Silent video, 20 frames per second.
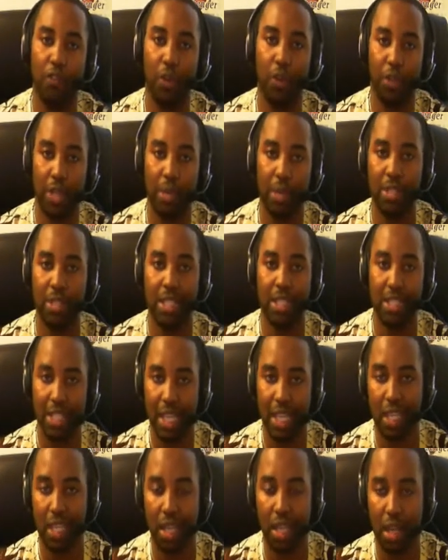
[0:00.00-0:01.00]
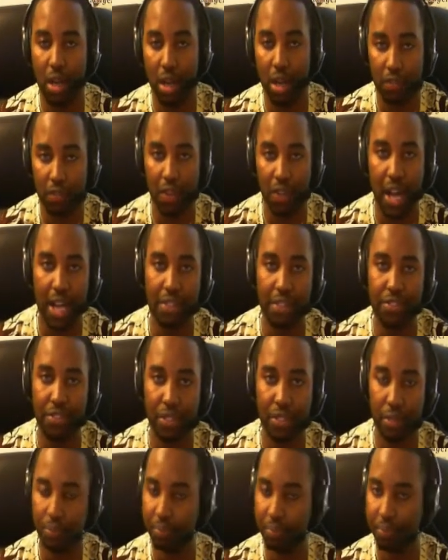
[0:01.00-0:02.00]
for them to take care of
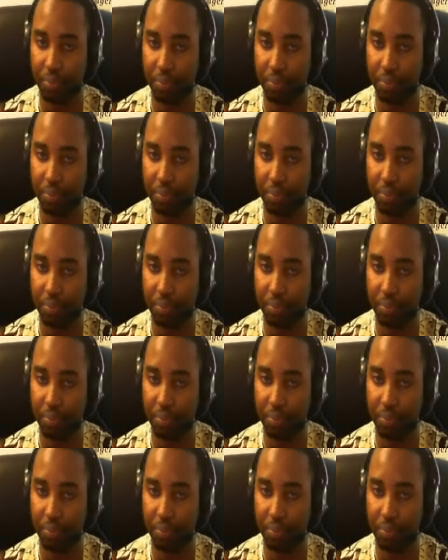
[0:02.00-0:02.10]
us,